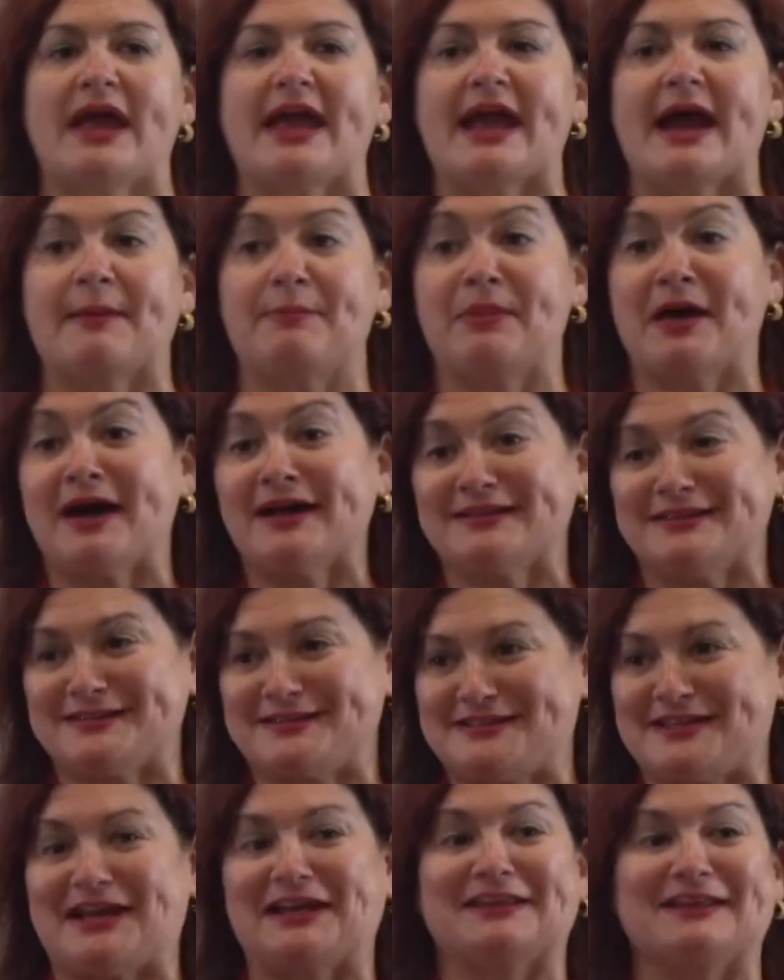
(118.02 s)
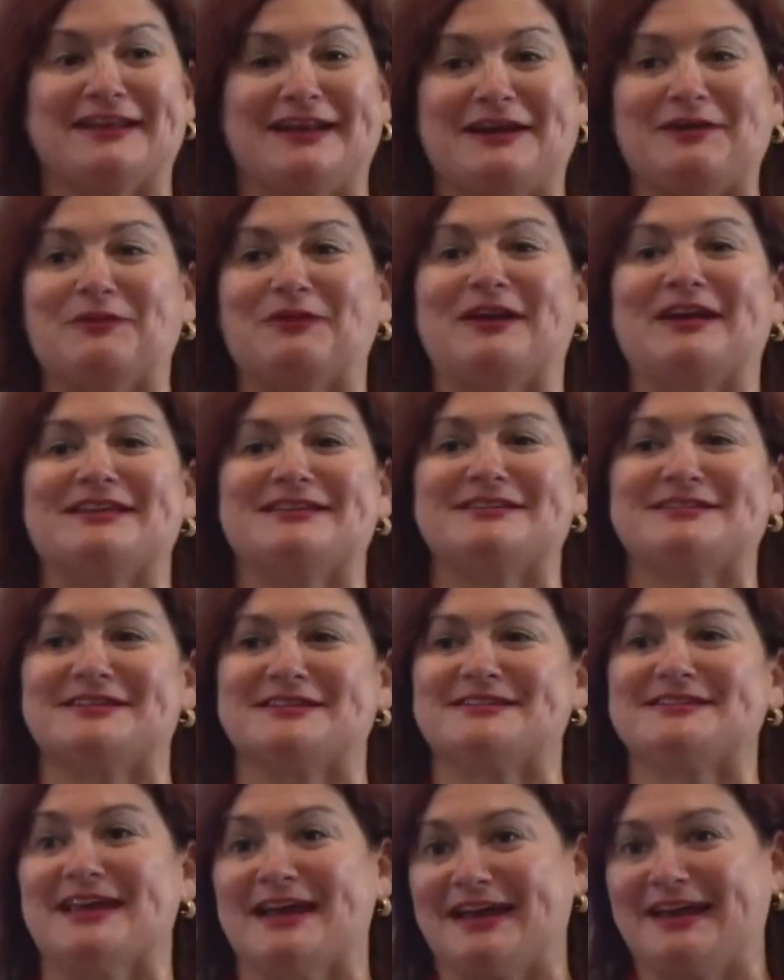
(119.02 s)
I'm not saying that anyone has to
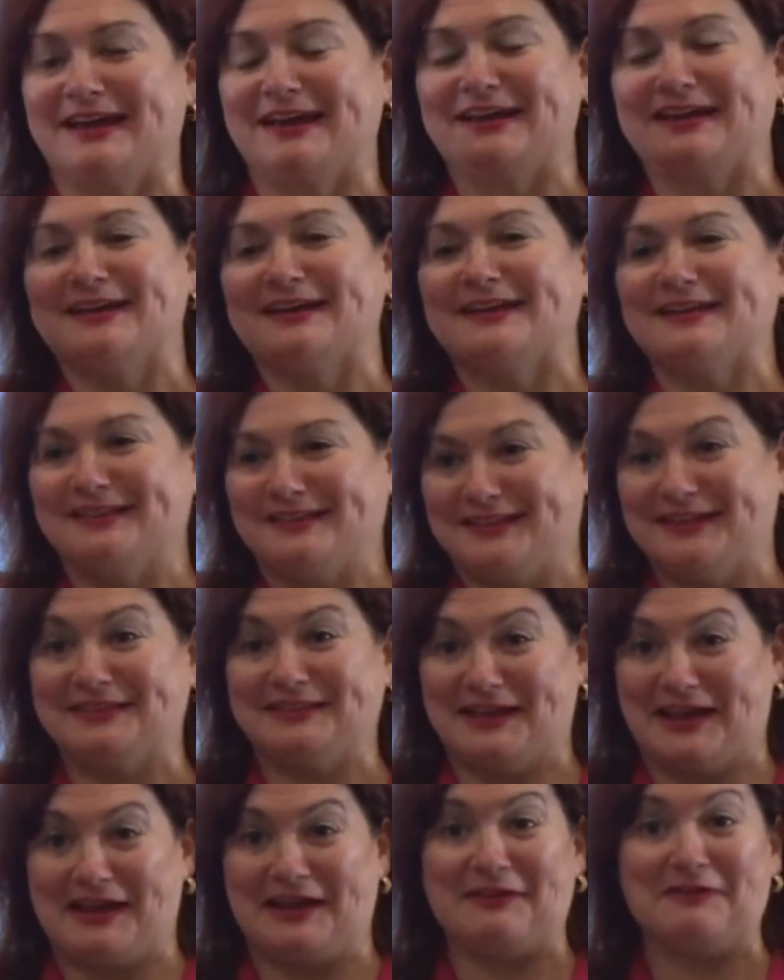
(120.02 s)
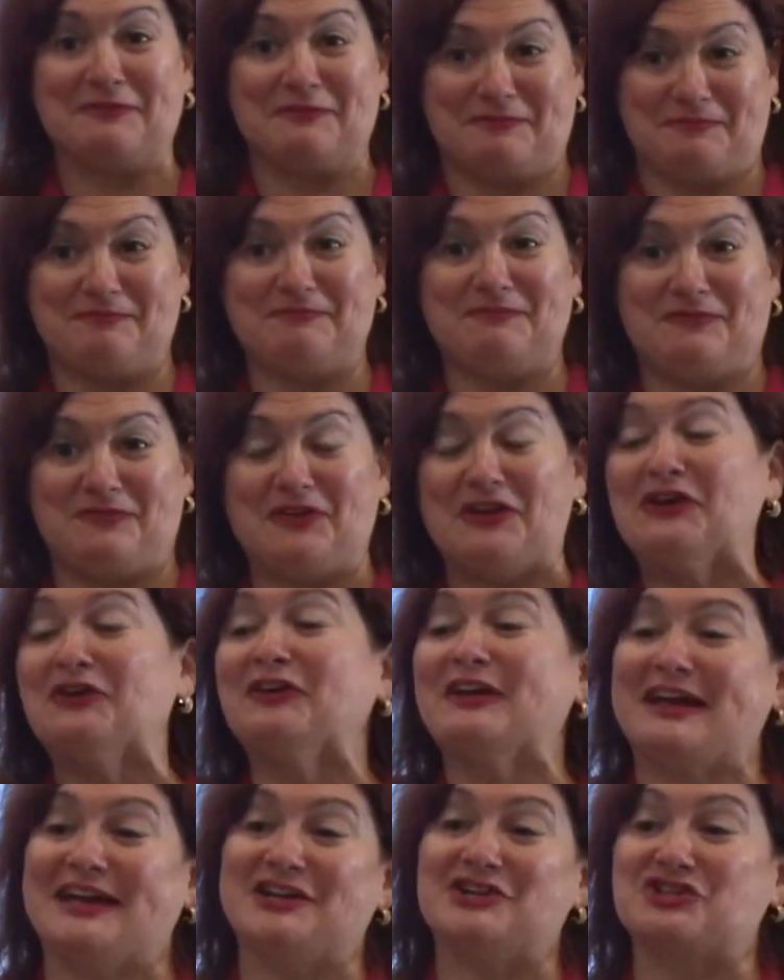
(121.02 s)
say that they feel
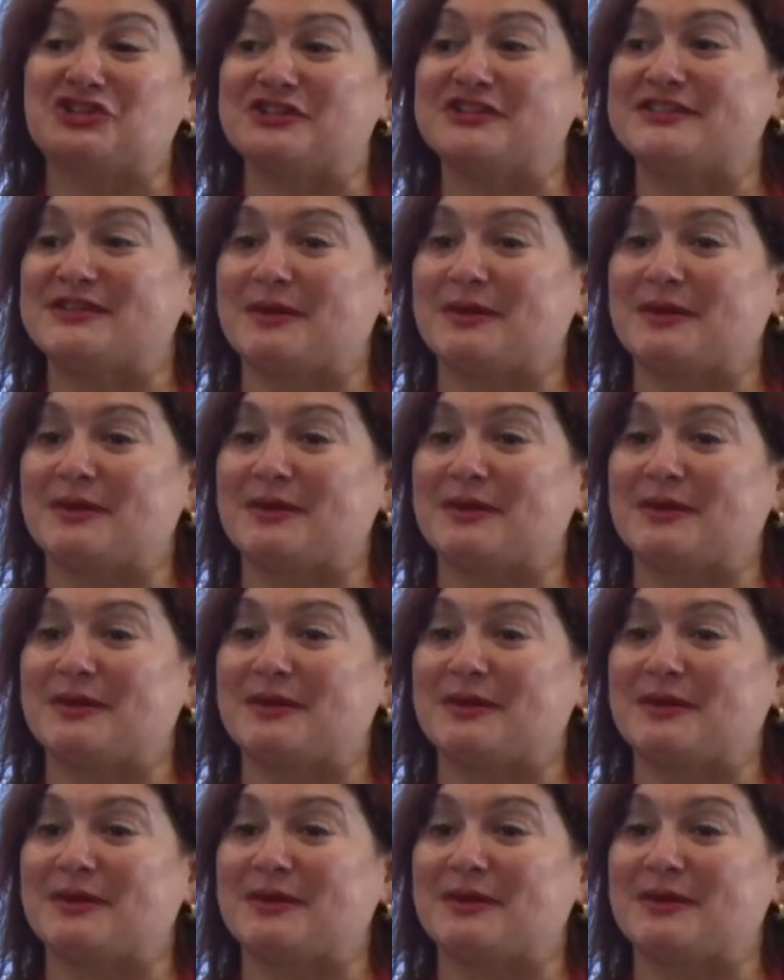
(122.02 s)
ageist